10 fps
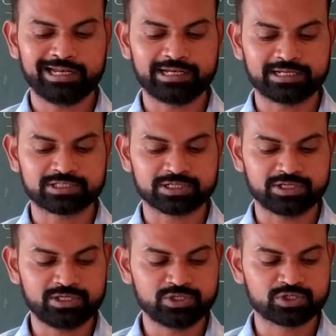literature.
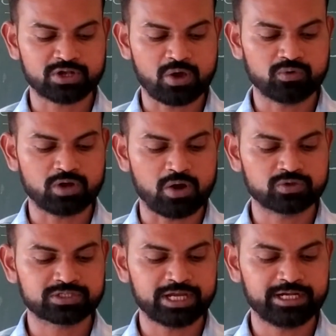He is known
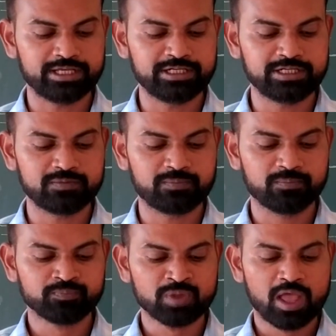outside Indian,
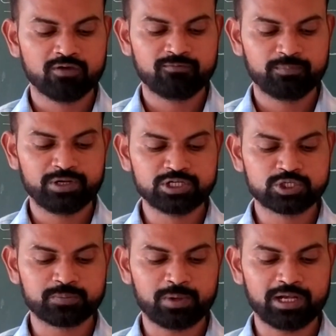
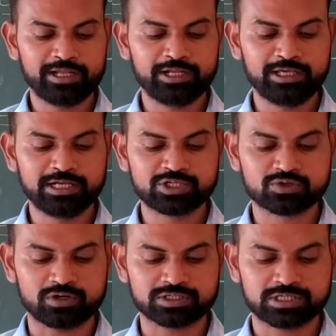principally in English
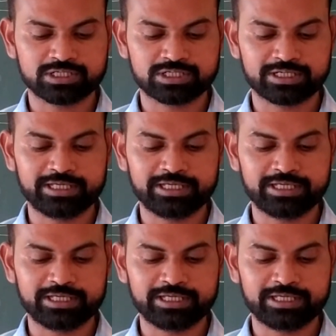translation.